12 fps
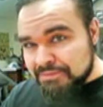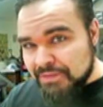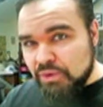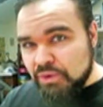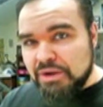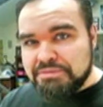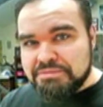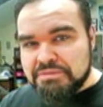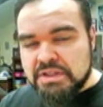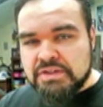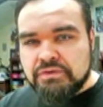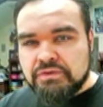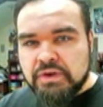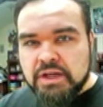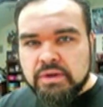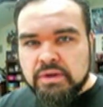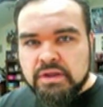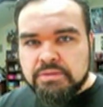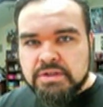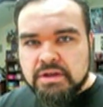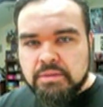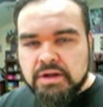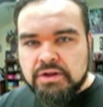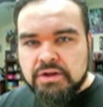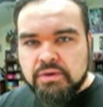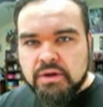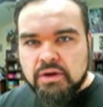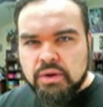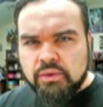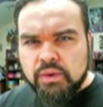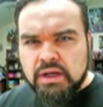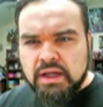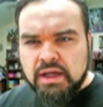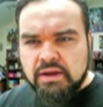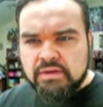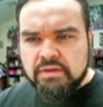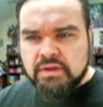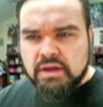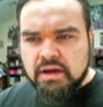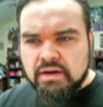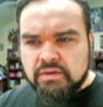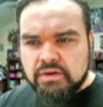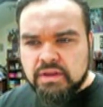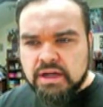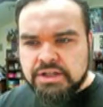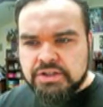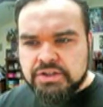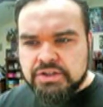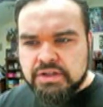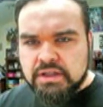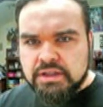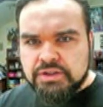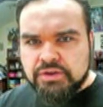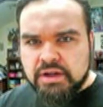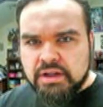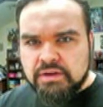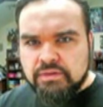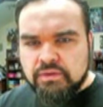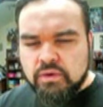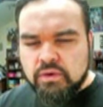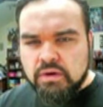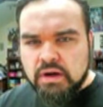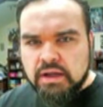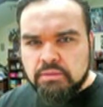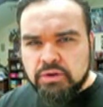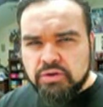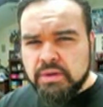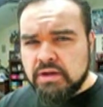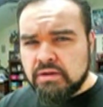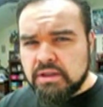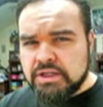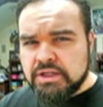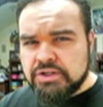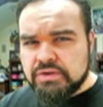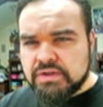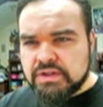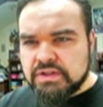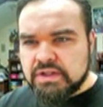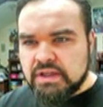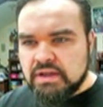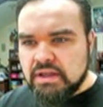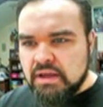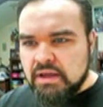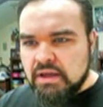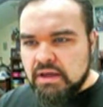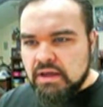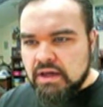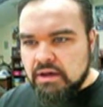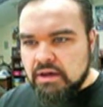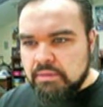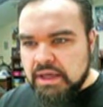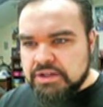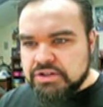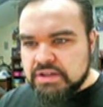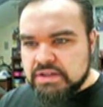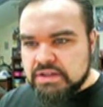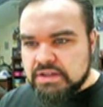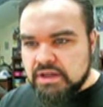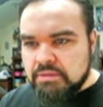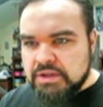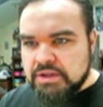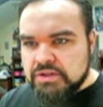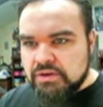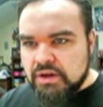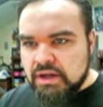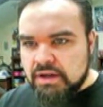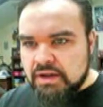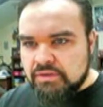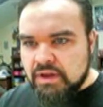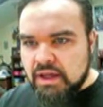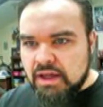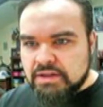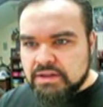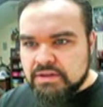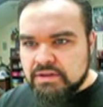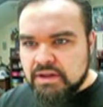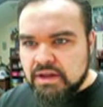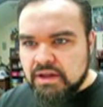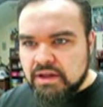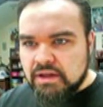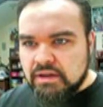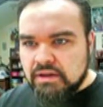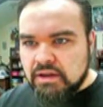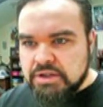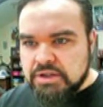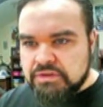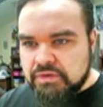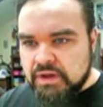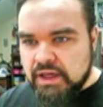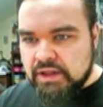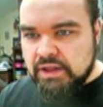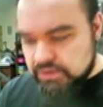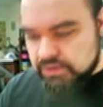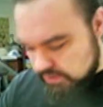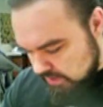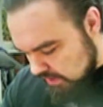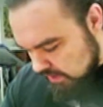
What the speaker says: Hello all, this is Freddie Williams. I'm going to do a quick rundown of the cover that I just illustrated for Blue Beetle issue 16. As you can see on my screen, I've got a bunch of files.